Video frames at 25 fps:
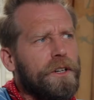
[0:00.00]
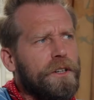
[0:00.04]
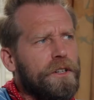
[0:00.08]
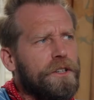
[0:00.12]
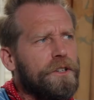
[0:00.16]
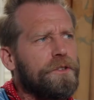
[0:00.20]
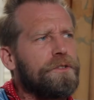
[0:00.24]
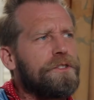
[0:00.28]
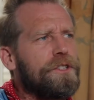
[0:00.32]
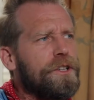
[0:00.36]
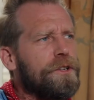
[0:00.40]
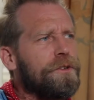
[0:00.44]
to
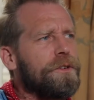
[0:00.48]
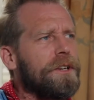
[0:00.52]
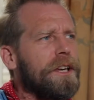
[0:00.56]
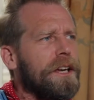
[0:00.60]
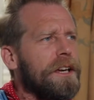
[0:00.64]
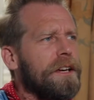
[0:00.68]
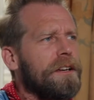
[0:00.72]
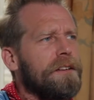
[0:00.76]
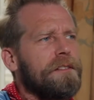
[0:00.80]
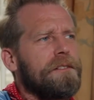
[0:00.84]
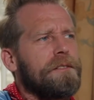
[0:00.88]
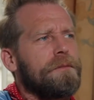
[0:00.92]
do two
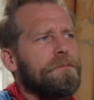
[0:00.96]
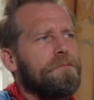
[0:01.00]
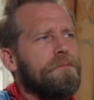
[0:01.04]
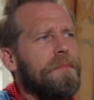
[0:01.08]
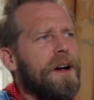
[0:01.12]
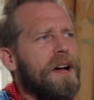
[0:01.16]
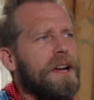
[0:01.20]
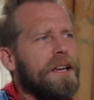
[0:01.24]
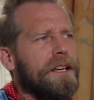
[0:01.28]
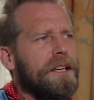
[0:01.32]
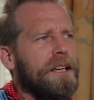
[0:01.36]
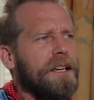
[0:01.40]
gigs,
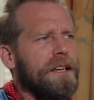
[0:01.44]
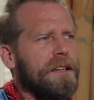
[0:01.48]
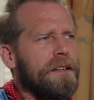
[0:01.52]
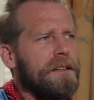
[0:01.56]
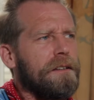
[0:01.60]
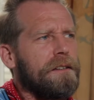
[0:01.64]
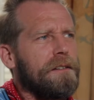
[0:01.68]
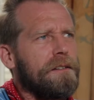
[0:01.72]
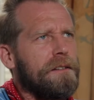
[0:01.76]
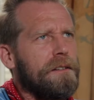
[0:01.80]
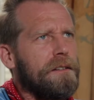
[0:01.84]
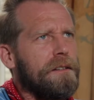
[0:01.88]
my
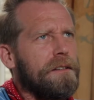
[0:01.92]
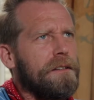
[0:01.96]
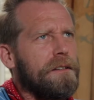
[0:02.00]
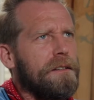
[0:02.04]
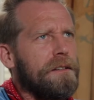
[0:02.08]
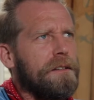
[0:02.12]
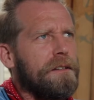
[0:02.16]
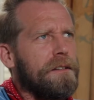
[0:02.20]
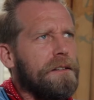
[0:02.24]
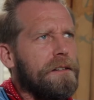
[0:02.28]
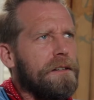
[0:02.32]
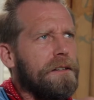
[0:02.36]
gig,
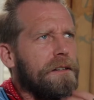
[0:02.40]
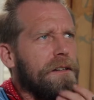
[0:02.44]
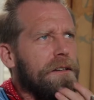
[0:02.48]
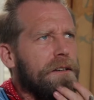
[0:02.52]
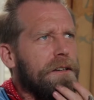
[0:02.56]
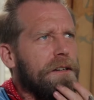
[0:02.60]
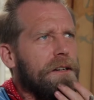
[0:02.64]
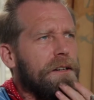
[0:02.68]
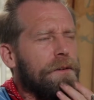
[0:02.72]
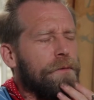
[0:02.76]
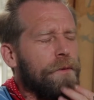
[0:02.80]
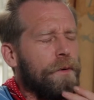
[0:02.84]

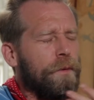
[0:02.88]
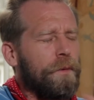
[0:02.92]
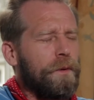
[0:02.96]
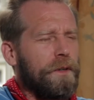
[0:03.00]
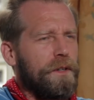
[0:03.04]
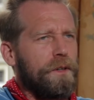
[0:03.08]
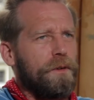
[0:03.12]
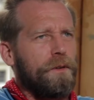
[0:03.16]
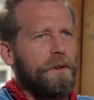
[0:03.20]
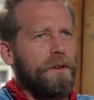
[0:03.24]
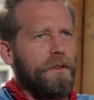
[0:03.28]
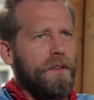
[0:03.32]
uh, where we
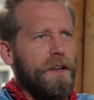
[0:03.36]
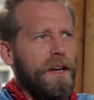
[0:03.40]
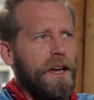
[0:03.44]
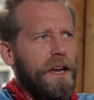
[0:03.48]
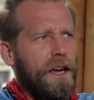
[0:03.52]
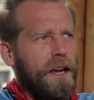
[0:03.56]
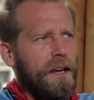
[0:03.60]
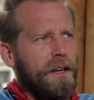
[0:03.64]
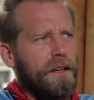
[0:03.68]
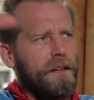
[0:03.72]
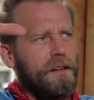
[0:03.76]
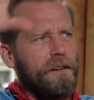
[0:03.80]
do all the
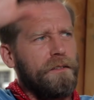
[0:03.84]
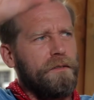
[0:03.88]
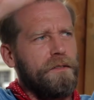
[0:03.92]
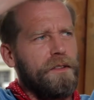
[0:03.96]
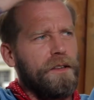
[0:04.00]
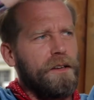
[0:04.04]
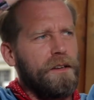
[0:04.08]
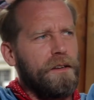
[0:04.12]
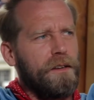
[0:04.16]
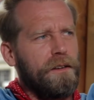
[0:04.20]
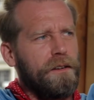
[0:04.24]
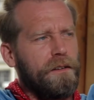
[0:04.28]
hanging of
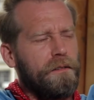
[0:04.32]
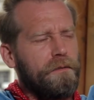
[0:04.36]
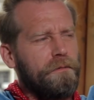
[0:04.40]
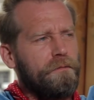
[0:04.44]
the